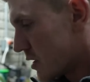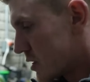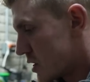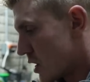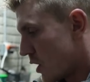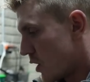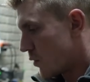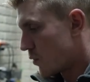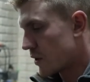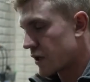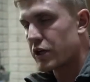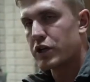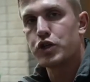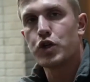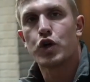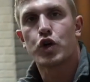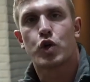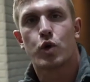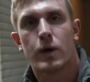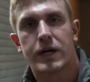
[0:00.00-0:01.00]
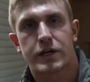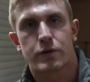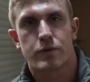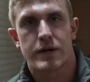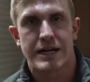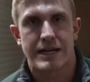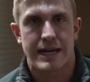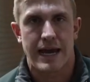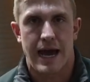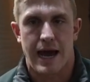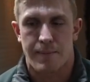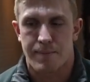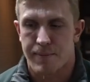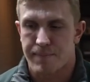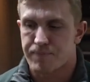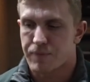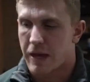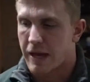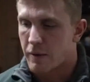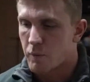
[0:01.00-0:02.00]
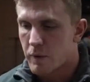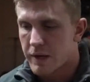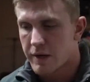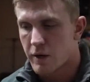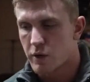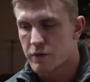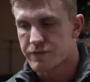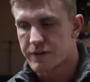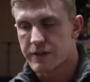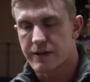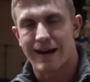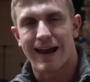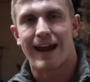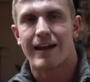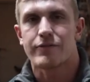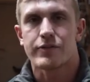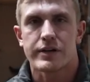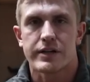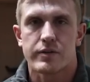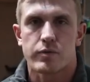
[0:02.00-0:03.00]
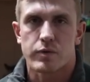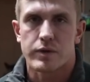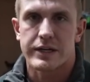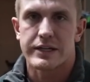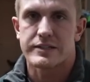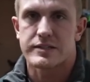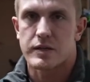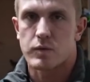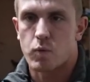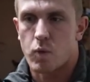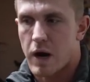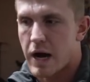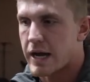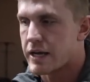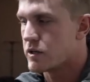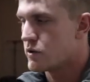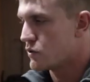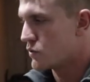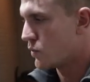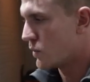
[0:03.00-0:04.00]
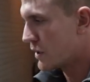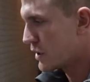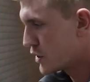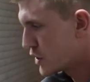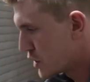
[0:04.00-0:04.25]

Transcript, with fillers: so we're going to do a quick recap. I went over every reason why you'd want to